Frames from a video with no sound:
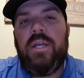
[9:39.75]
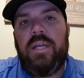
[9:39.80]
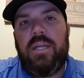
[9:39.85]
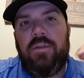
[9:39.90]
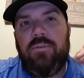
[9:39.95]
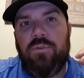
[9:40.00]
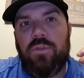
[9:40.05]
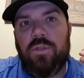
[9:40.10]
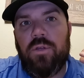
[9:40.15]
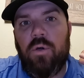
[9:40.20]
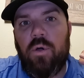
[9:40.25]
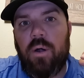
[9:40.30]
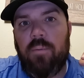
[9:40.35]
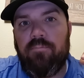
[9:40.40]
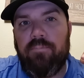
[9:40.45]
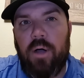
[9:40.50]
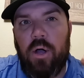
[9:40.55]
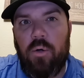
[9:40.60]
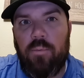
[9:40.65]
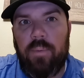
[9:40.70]
Even though our
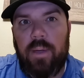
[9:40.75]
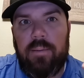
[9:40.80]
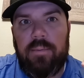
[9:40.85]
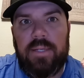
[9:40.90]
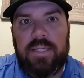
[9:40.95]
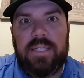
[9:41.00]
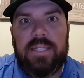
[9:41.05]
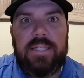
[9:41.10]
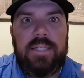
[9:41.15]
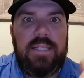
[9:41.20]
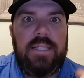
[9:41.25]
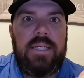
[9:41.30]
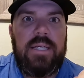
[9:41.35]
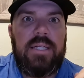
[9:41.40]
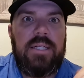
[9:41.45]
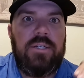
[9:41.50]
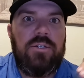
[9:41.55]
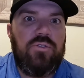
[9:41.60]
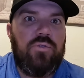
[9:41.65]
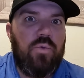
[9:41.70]
boat may be
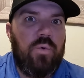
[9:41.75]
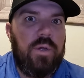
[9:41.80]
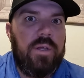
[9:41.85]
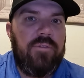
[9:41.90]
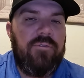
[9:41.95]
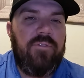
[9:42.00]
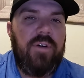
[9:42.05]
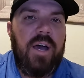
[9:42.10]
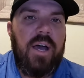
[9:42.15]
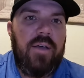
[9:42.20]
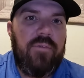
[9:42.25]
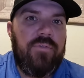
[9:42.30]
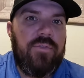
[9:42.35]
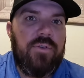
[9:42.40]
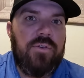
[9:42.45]
sitting in 25,